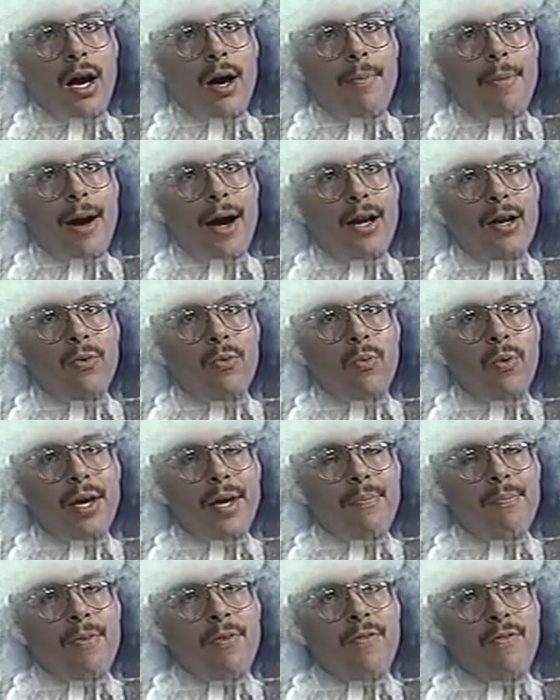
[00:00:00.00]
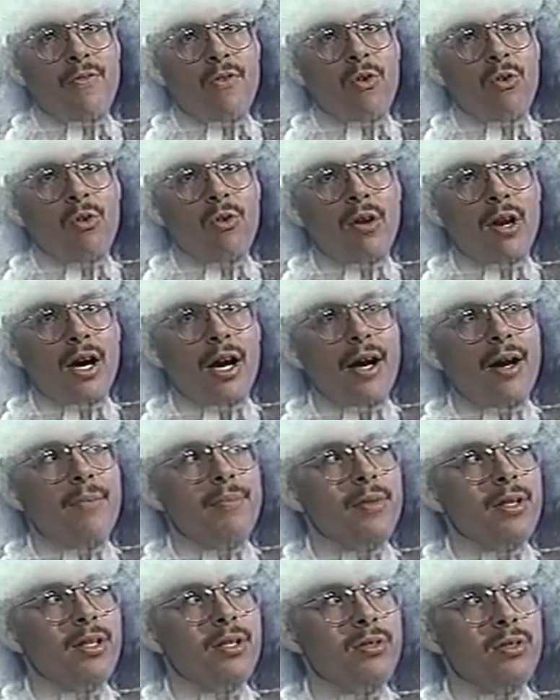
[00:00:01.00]
About a week before
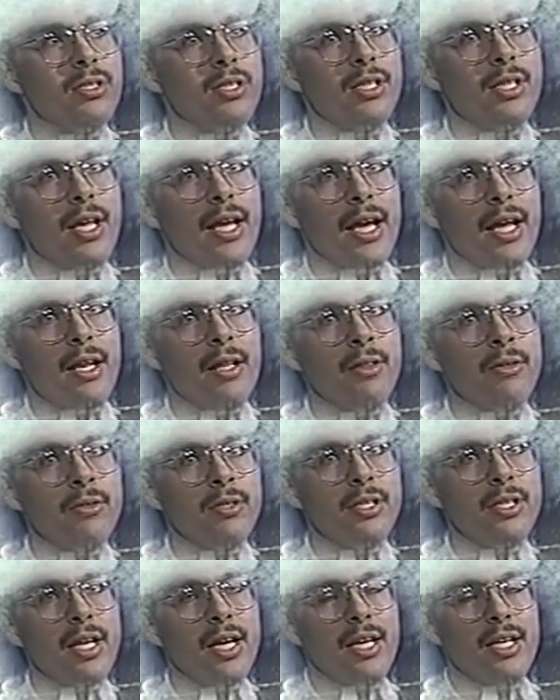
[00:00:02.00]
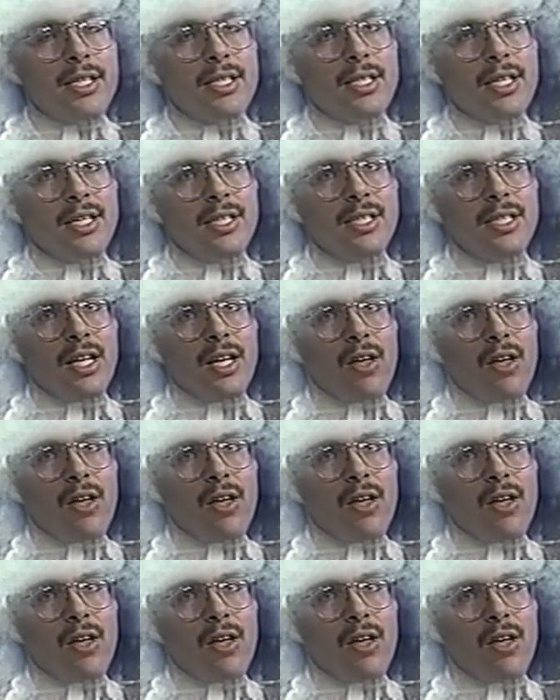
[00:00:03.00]
the Lusitania set